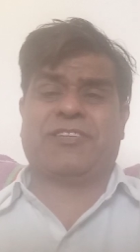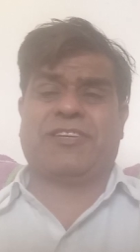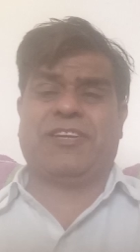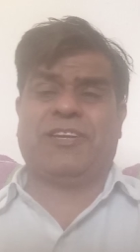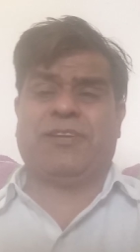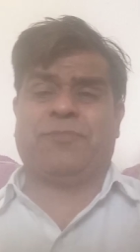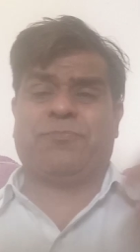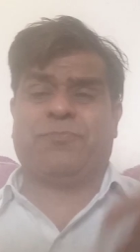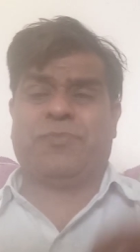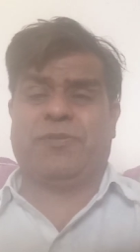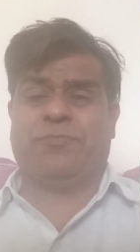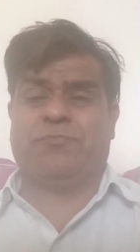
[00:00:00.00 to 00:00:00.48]

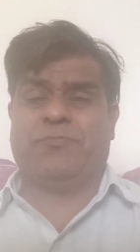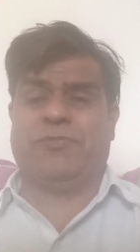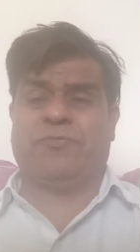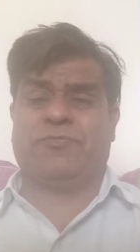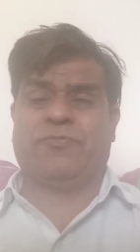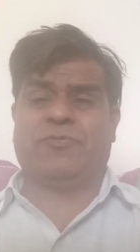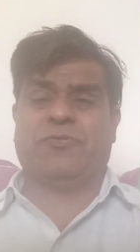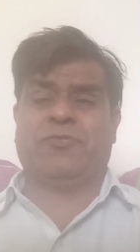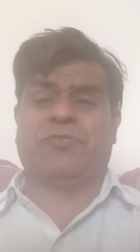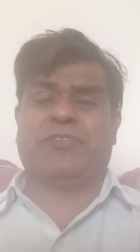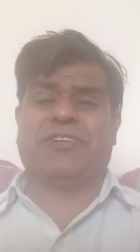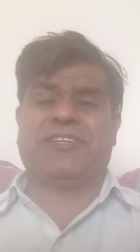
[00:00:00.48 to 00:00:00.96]
clip,
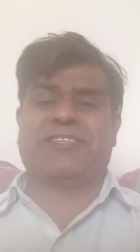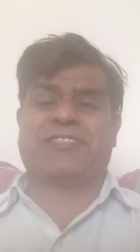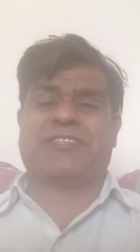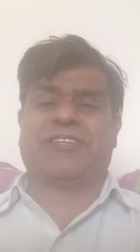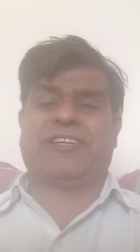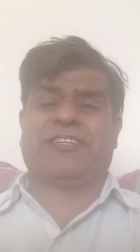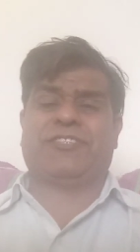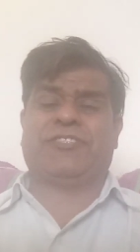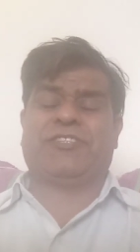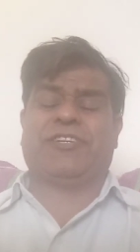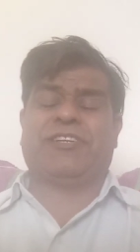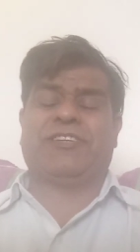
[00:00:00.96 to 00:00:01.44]
before
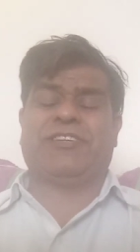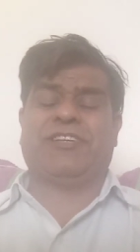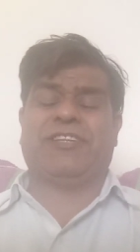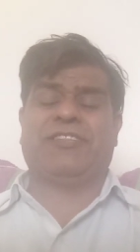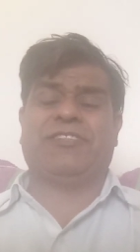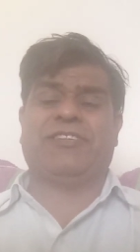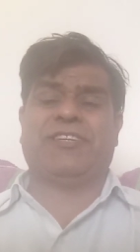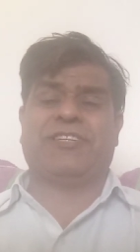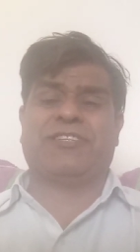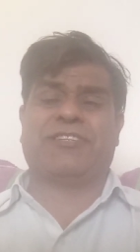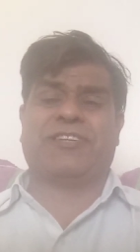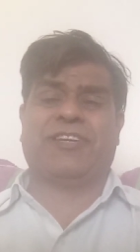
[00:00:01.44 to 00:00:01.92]
discussion
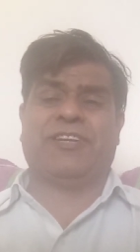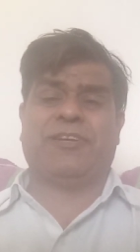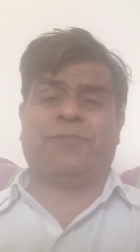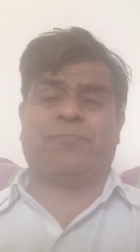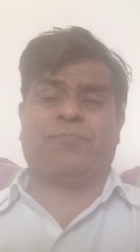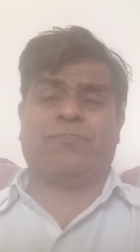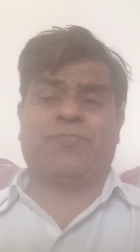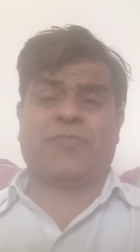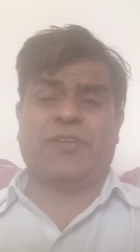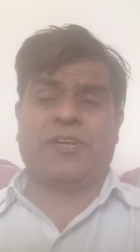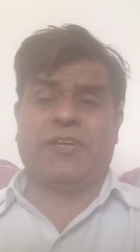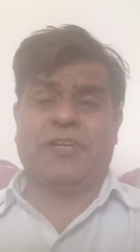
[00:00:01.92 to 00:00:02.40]
in this clip,
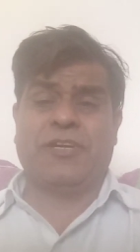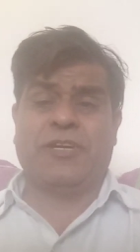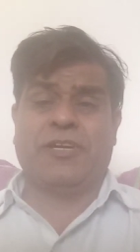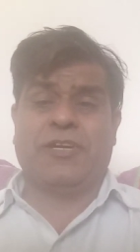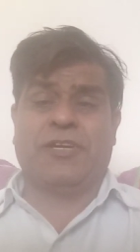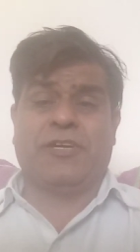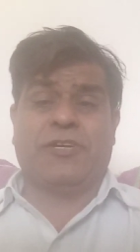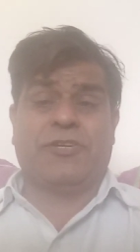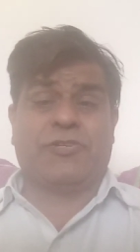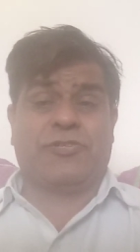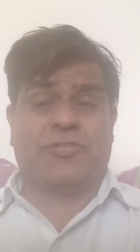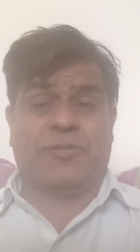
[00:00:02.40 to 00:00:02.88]

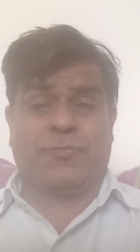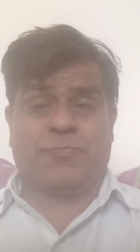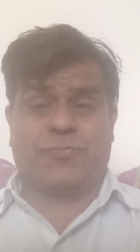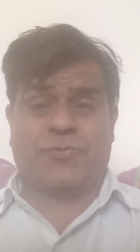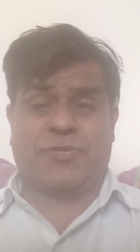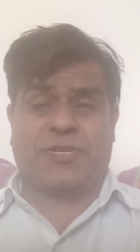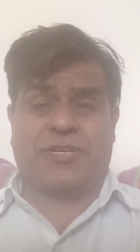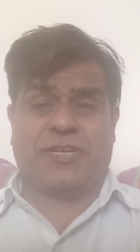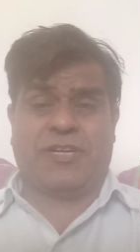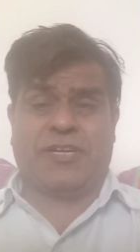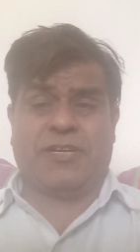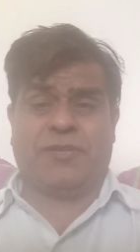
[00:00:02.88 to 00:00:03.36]

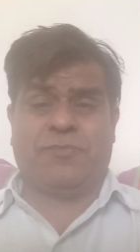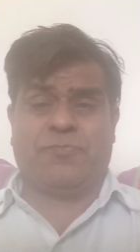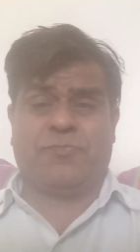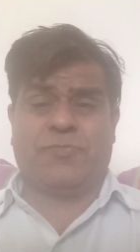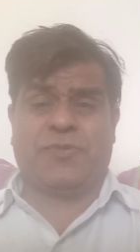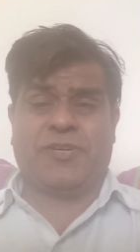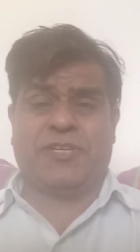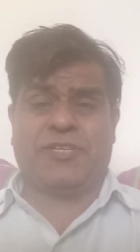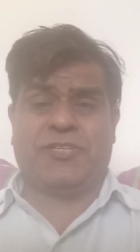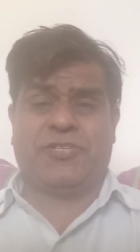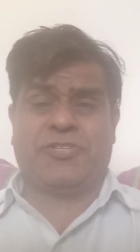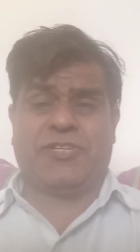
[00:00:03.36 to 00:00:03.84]
subscribe
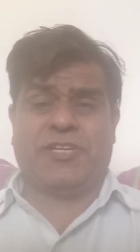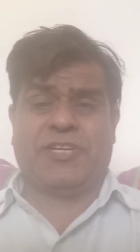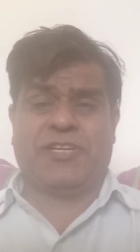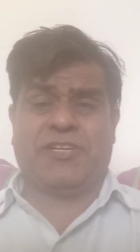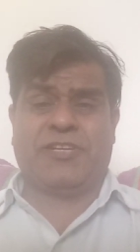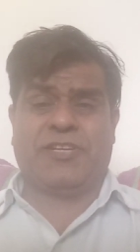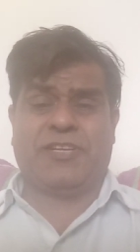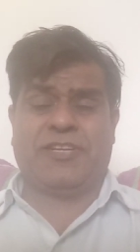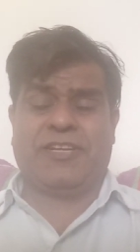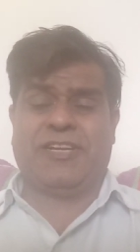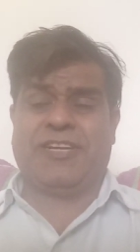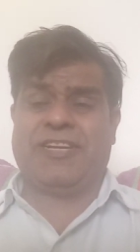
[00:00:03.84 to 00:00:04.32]
my
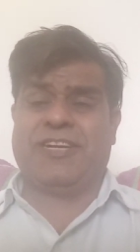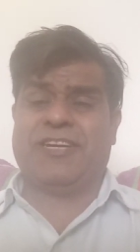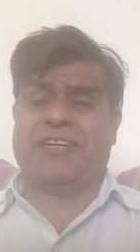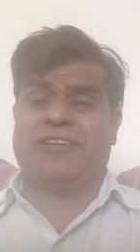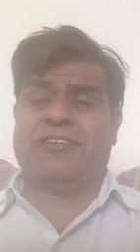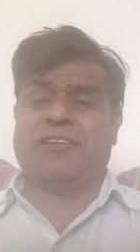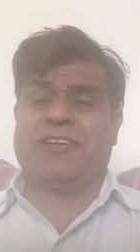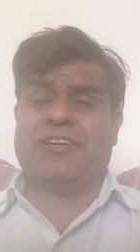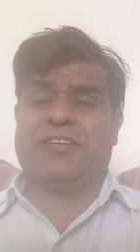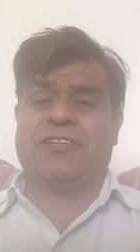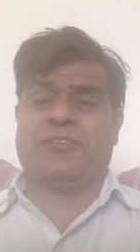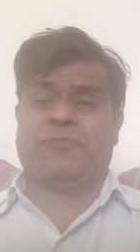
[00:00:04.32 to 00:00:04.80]
channel
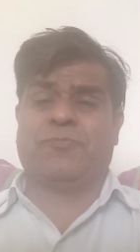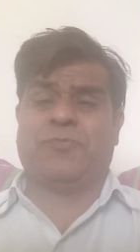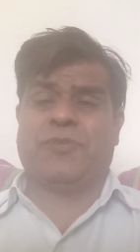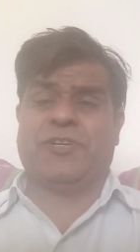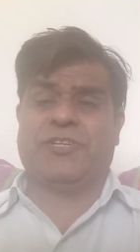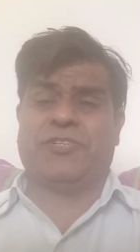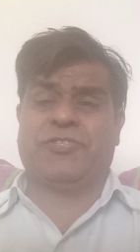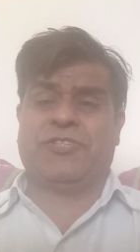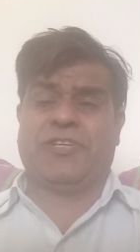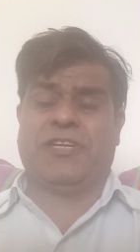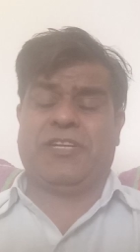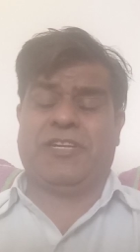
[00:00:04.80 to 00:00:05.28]
and like
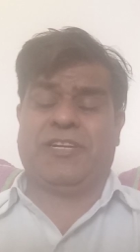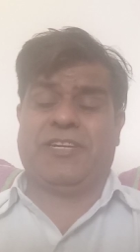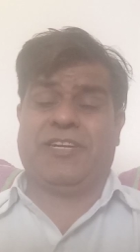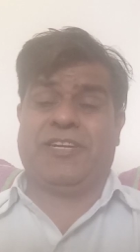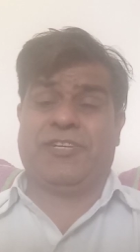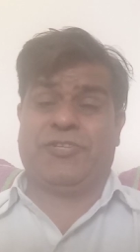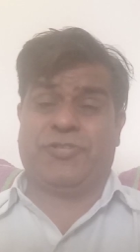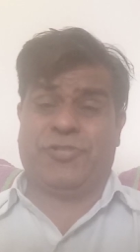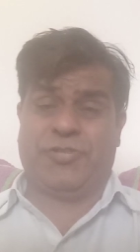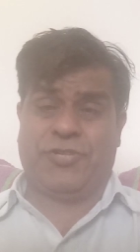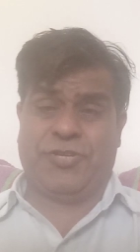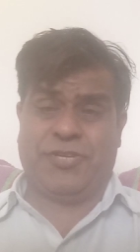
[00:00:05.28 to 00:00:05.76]
my channel
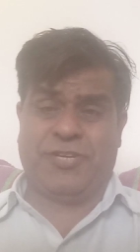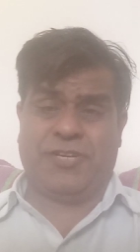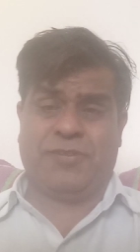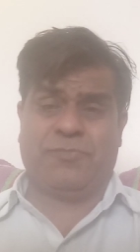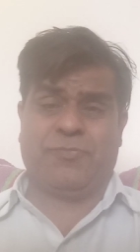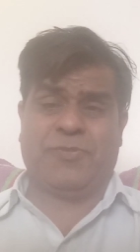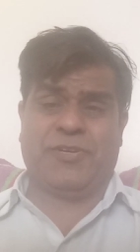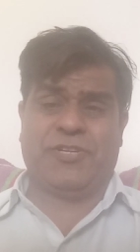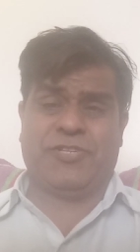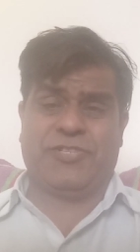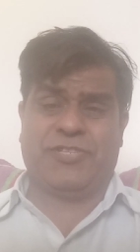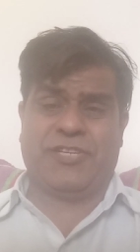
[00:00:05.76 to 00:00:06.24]
and share
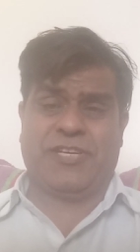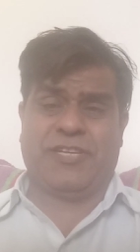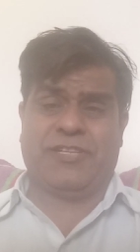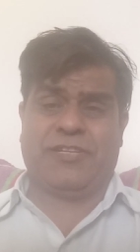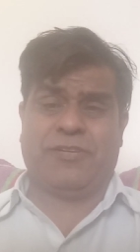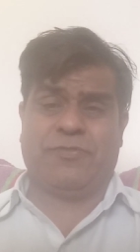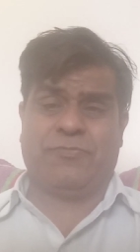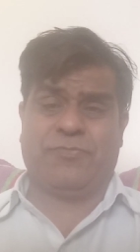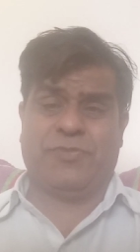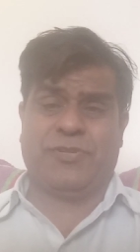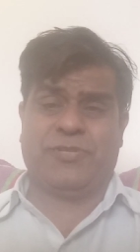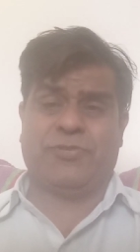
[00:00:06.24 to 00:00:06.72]
my
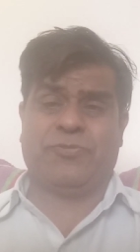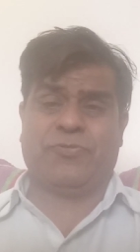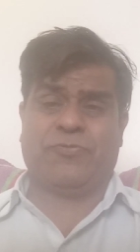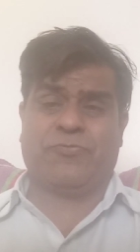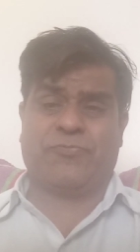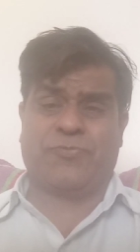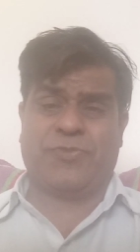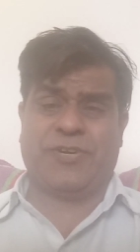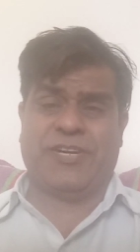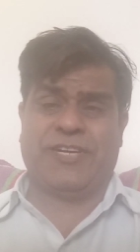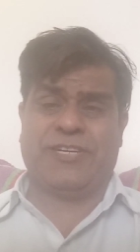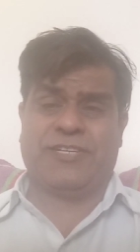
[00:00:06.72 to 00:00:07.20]
channel with your
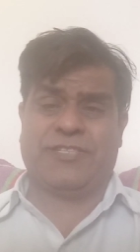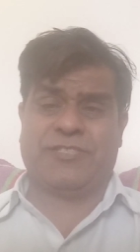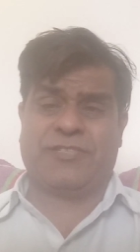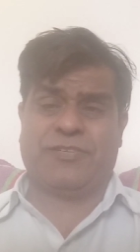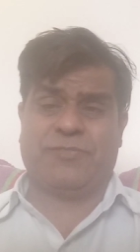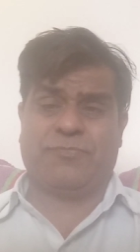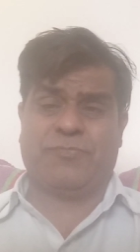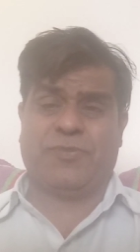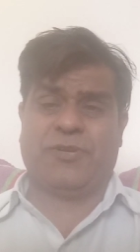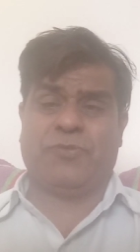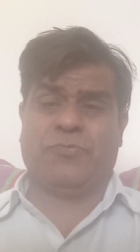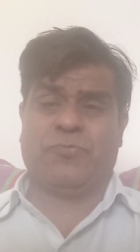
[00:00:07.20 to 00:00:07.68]
friends
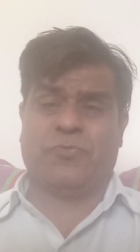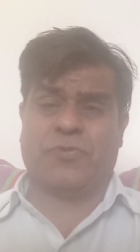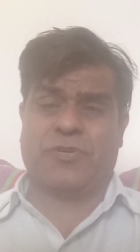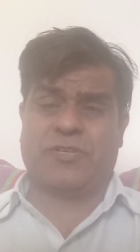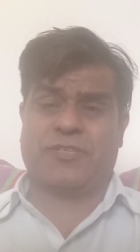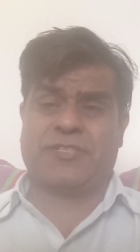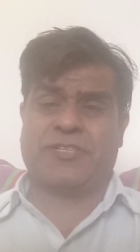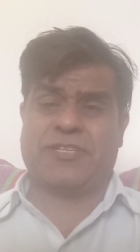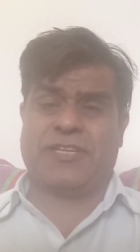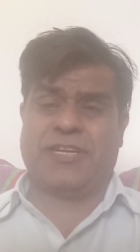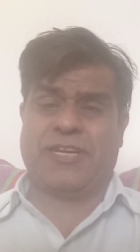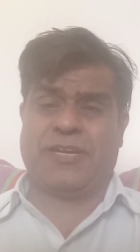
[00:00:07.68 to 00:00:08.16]
by
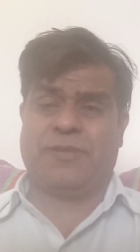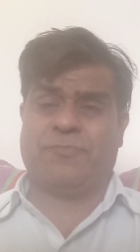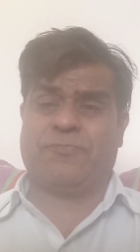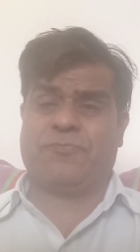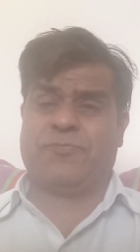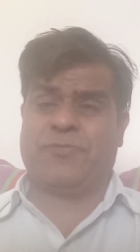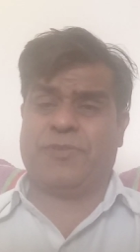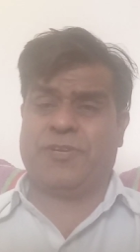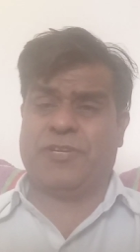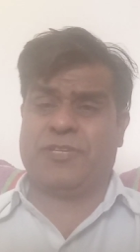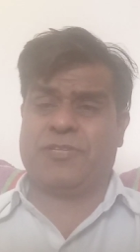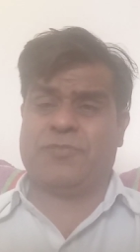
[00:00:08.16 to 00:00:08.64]

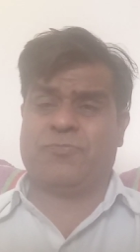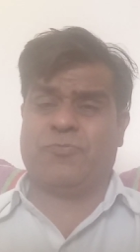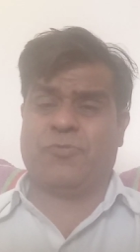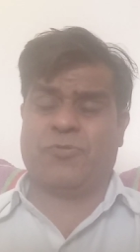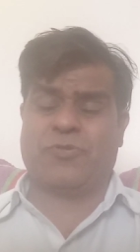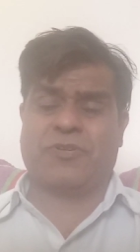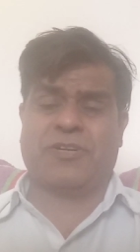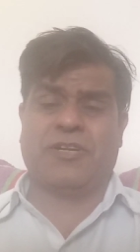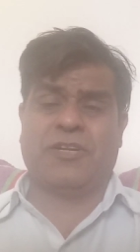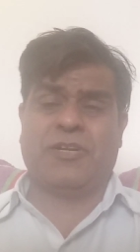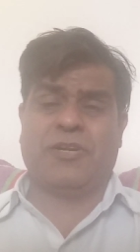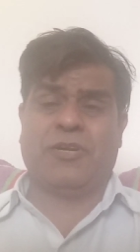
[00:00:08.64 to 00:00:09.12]
WhatsApp,
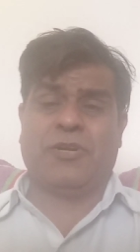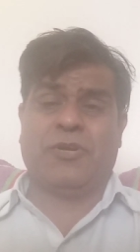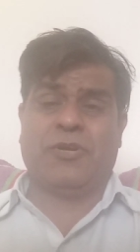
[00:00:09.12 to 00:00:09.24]
Facebook